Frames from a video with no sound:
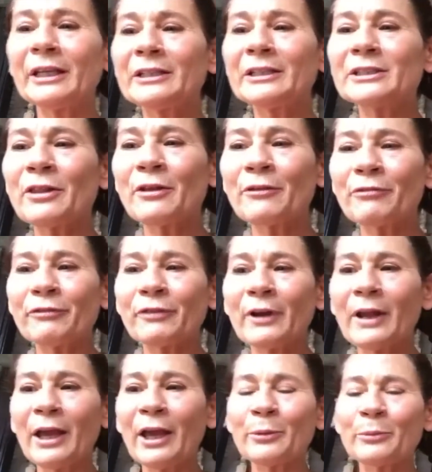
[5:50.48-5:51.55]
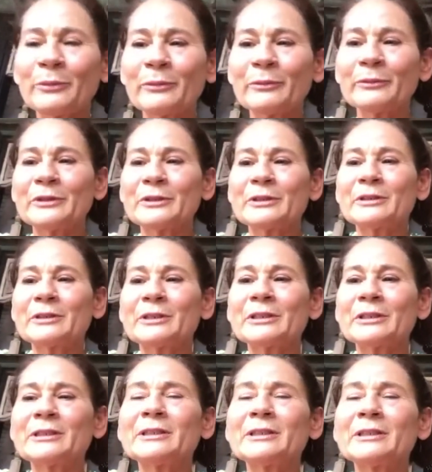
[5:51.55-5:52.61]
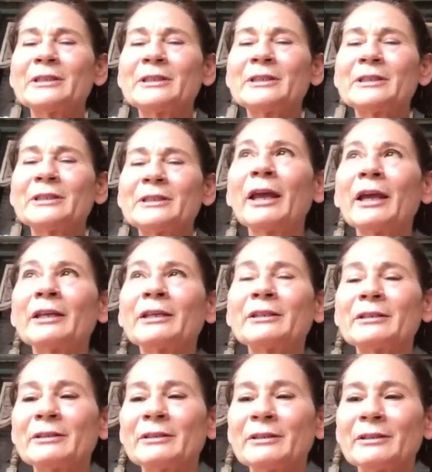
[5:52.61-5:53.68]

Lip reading: into the flame to stimulate